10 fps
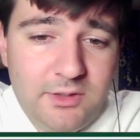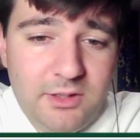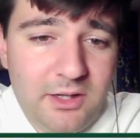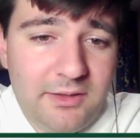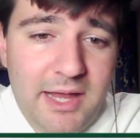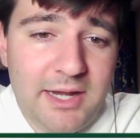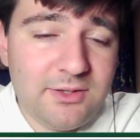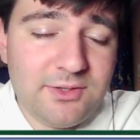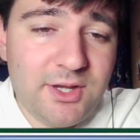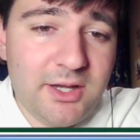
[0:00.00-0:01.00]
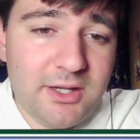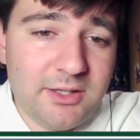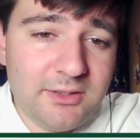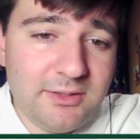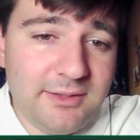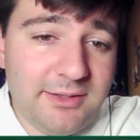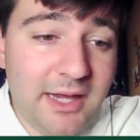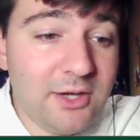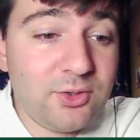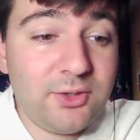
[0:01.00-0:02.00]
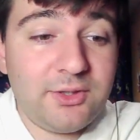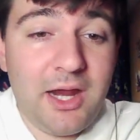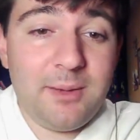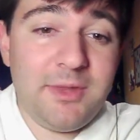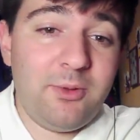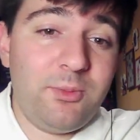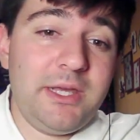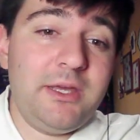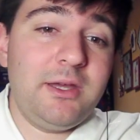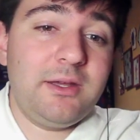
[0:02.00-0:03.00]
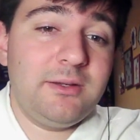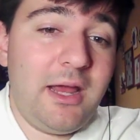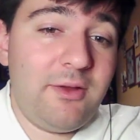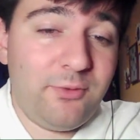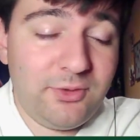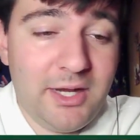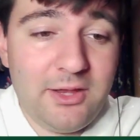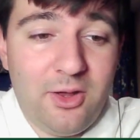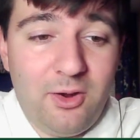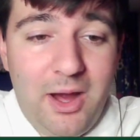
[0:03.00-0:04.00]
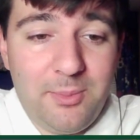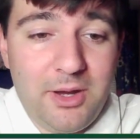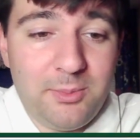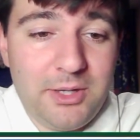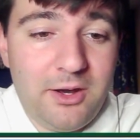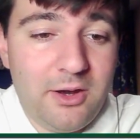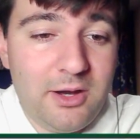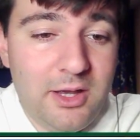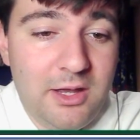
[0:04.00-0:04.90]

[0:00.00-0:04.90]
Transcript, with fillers: uh, that is uh, that is all the time that we uh, have for today, though. I'll wrap it up here.